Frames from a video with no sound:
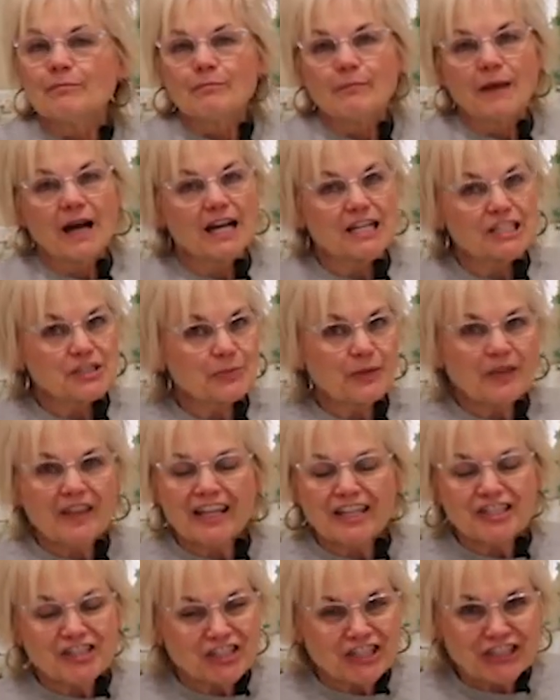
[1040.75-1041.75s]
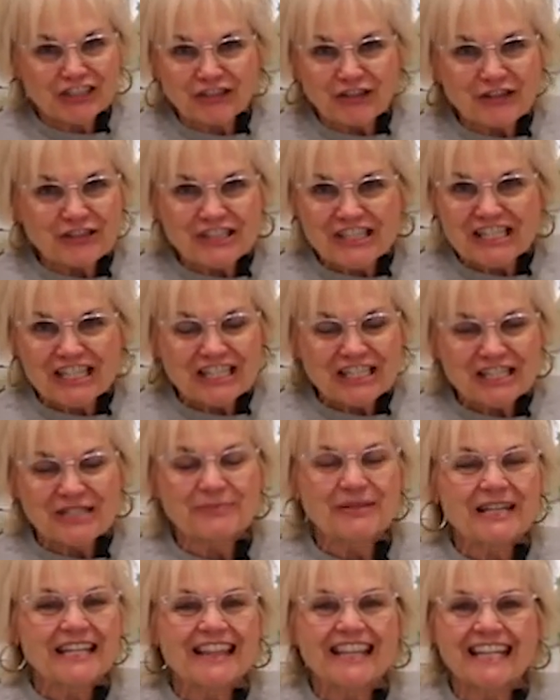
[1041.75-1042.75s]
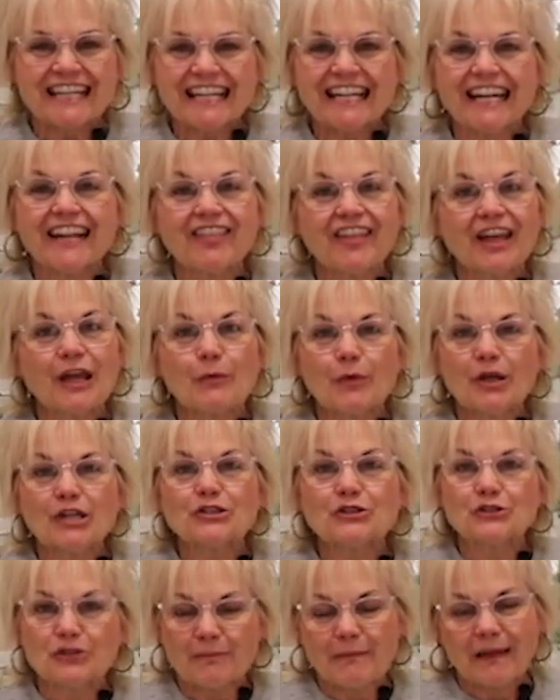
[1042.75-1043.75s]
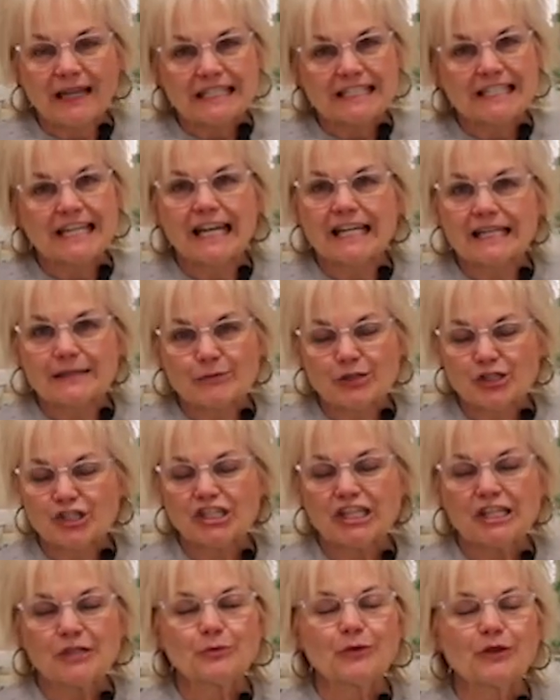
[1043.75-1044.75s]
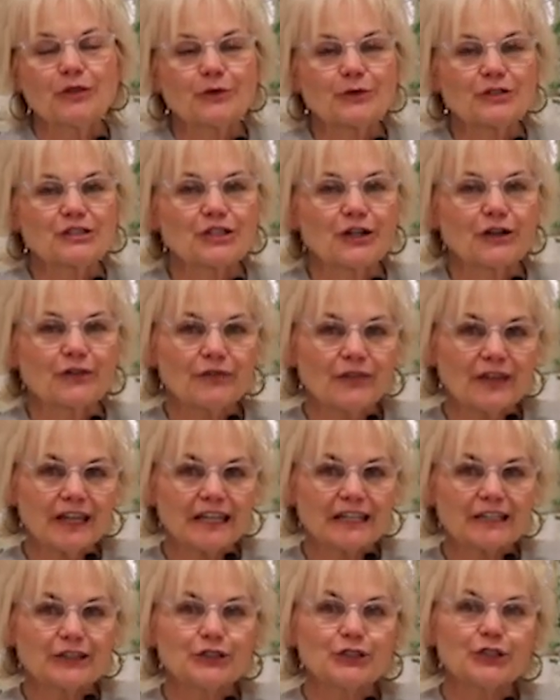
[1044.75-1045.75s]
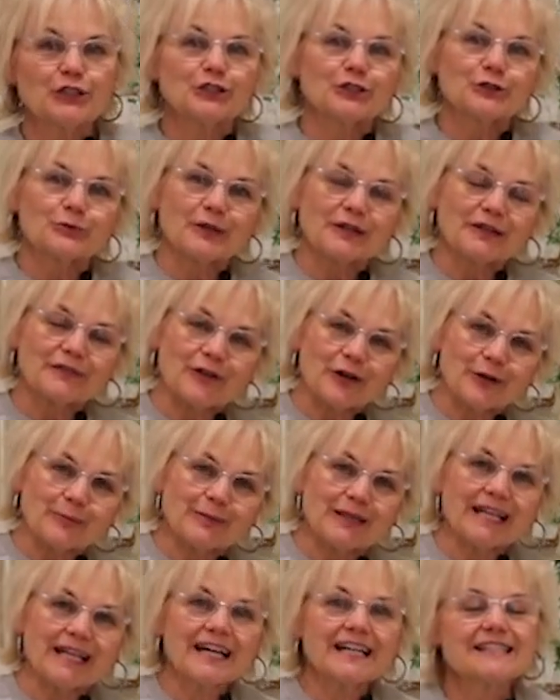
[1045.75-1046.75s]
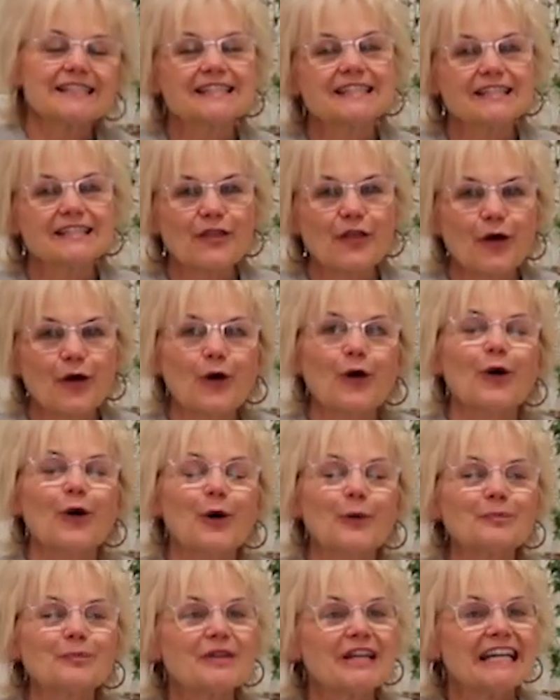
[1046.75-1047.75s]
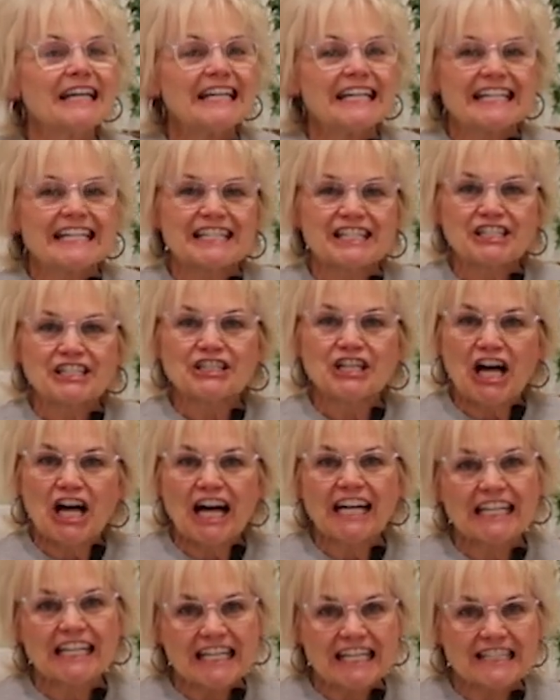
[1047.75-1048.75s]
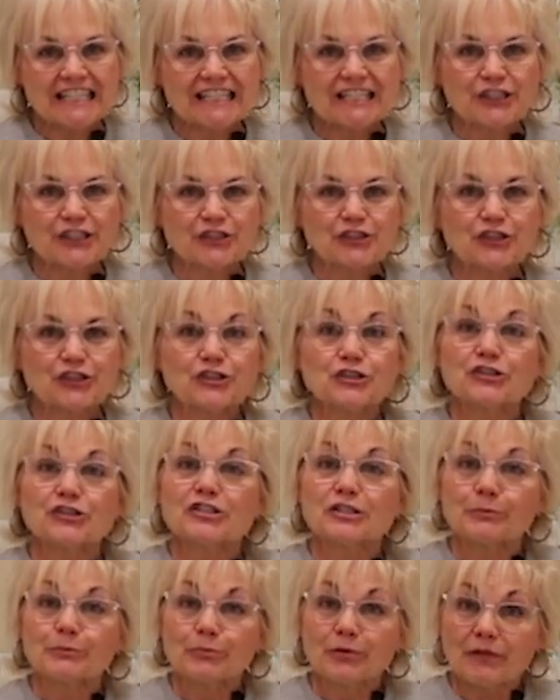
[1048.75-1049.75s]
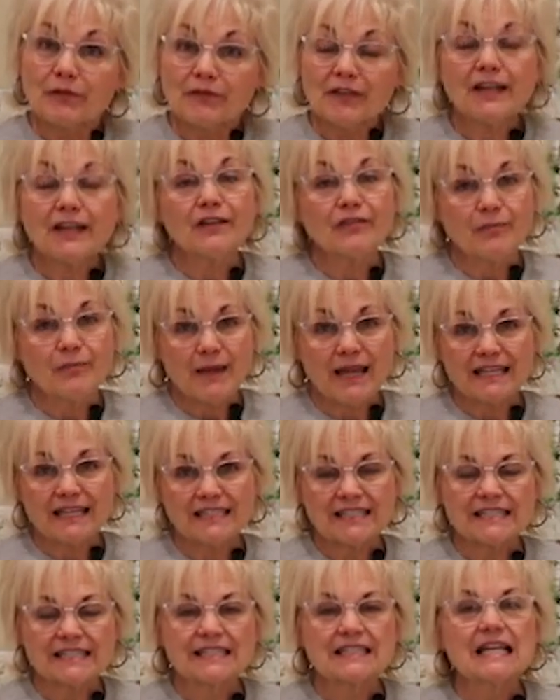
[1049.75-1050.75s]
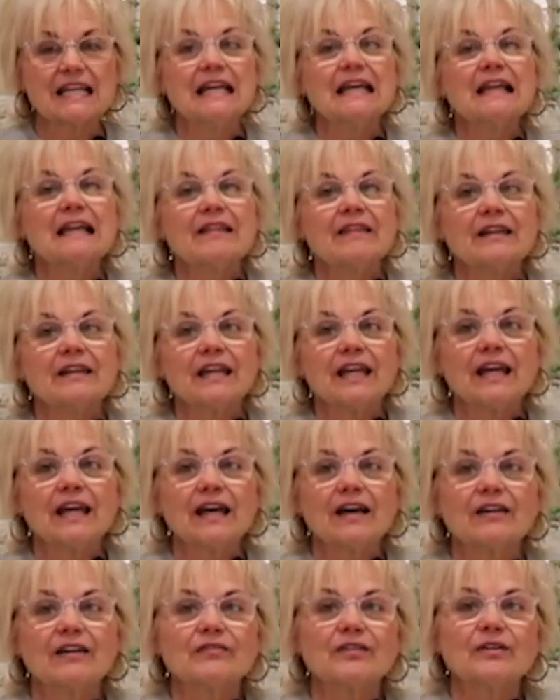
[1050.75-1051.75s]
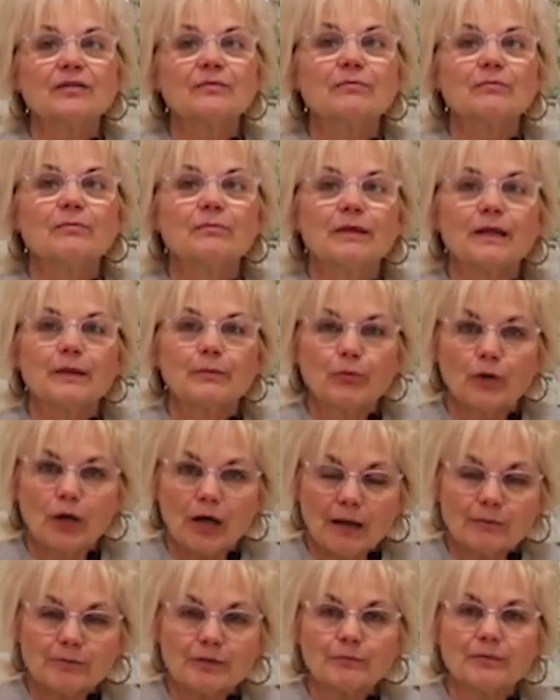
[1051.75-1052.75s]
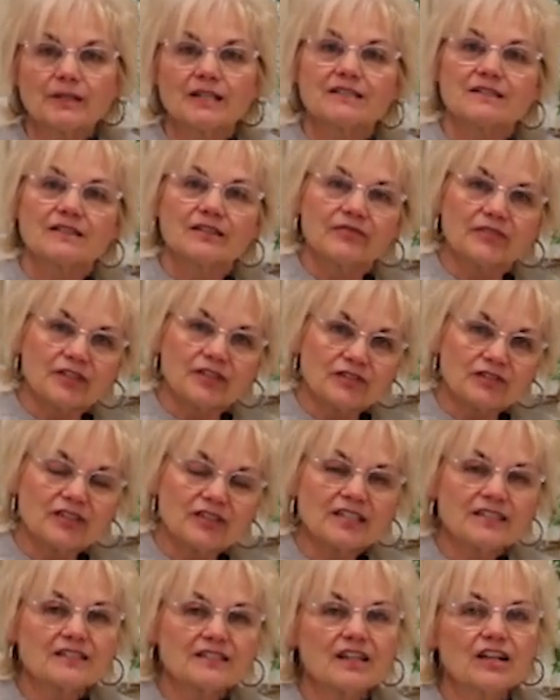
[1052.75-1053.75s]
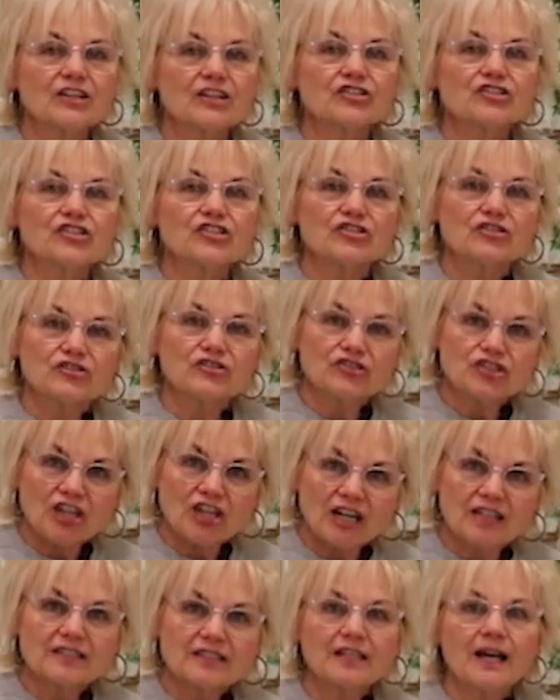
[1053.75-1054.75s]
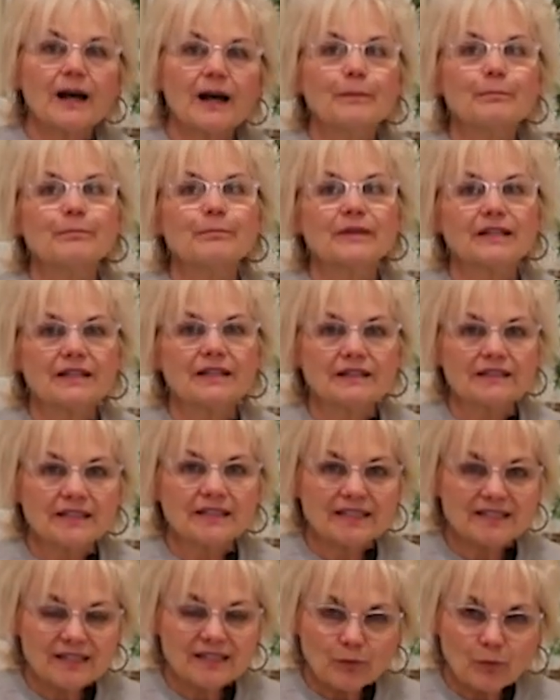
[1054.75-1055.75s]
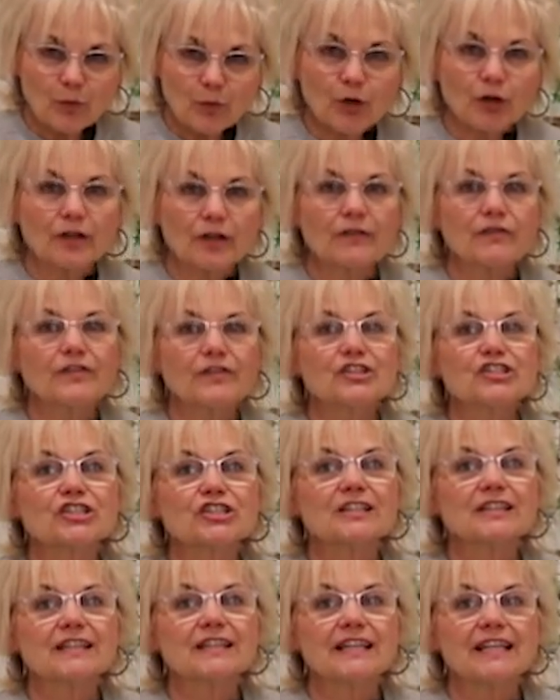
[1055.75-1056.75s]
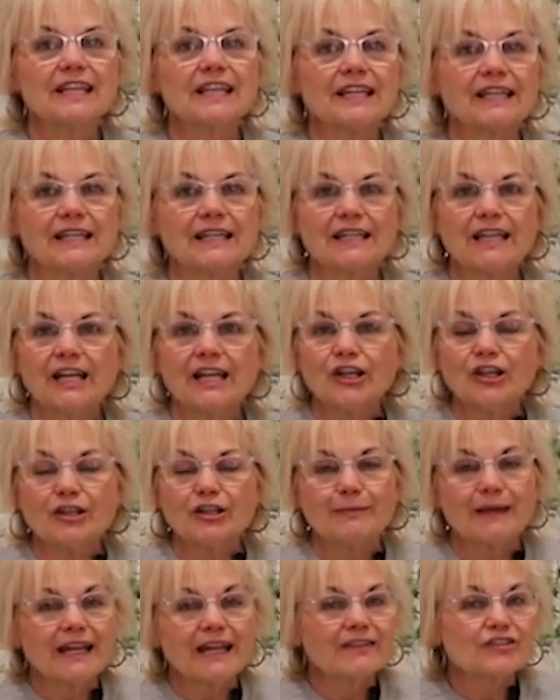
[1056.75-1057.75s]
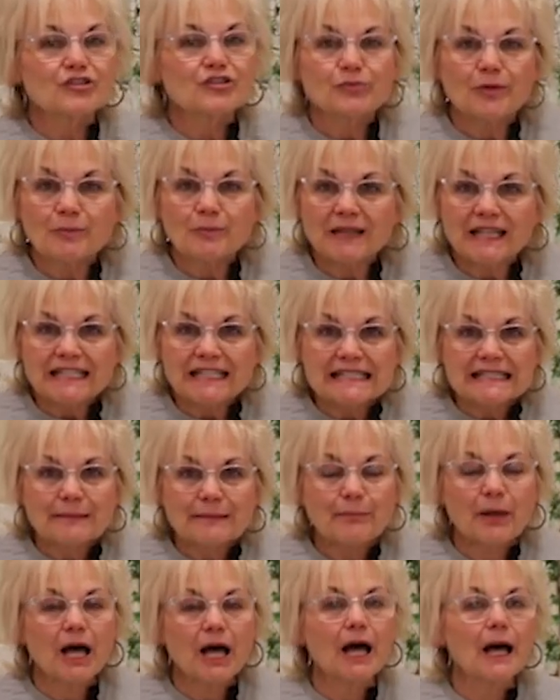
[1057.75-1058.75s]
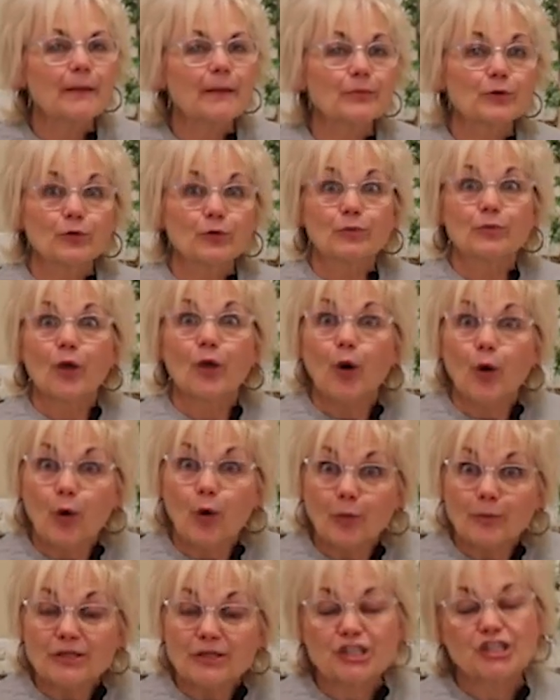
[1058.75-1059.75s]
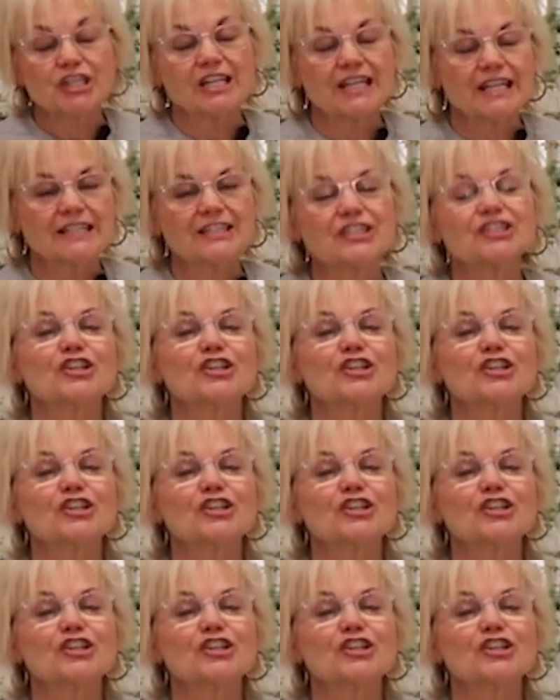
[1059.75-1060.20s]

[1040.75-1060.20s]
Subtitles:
my husband, the engineer, always tells me that anything we do to maintain a machine, whether it's our vehicle or one of our appliances in the home, it's a lot easier to do some preventive maintenance than to have it be a problem because the filter gets all jumped up and doesn't work efficiently, and you may have to replace the pump or the whole machine.